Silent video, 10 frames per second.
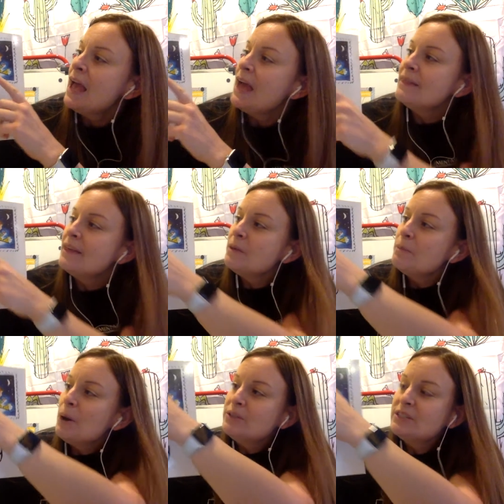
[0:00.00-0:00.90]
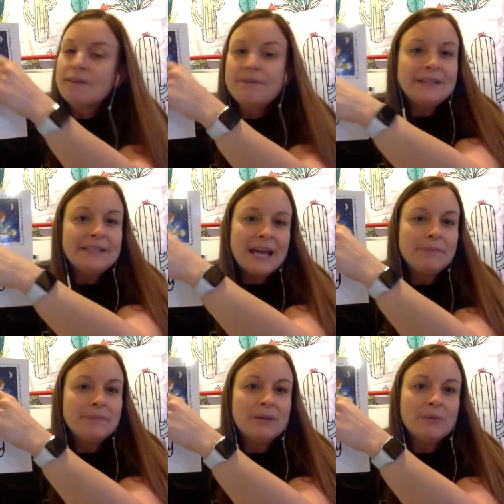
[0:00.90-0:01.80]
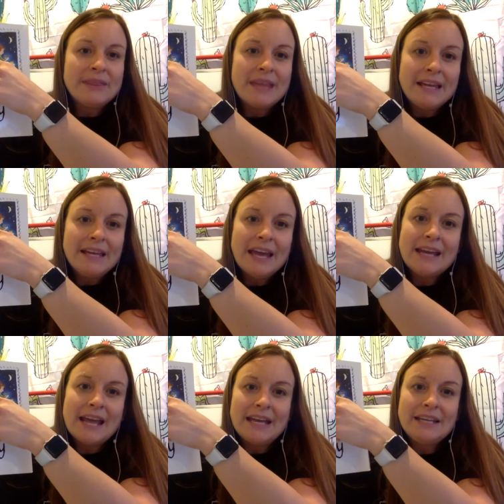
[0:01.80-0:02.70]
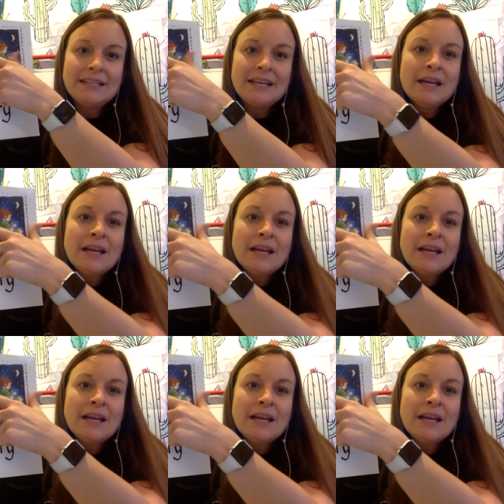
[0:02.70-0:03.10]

And then the post office stamps it when they get it